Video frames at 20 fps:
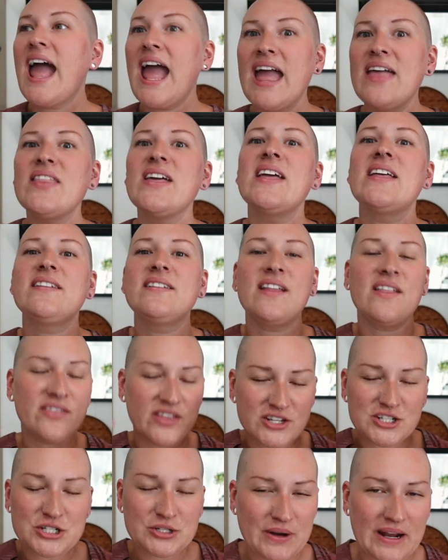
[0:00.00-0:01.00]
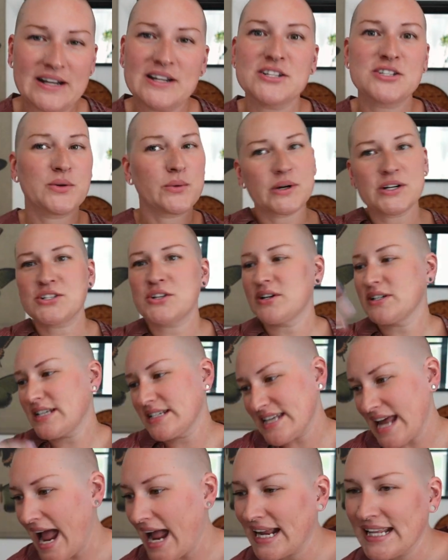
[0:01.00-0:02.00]
And then the Tyrannosaurus starts
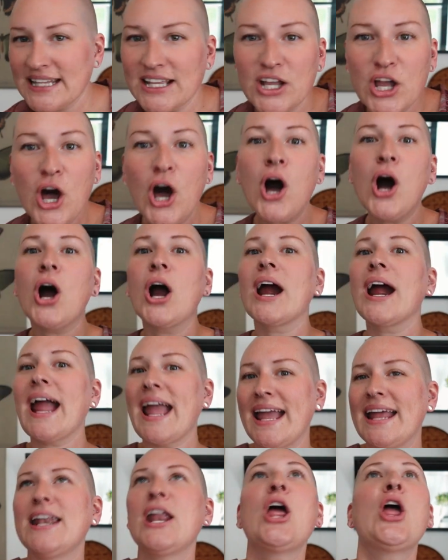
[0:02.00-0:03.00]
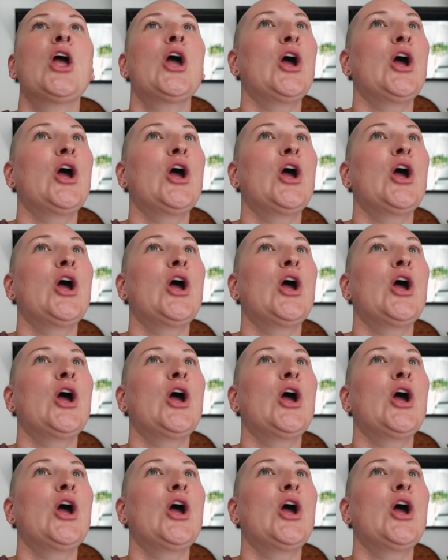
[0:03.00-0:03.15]
attacking the car, and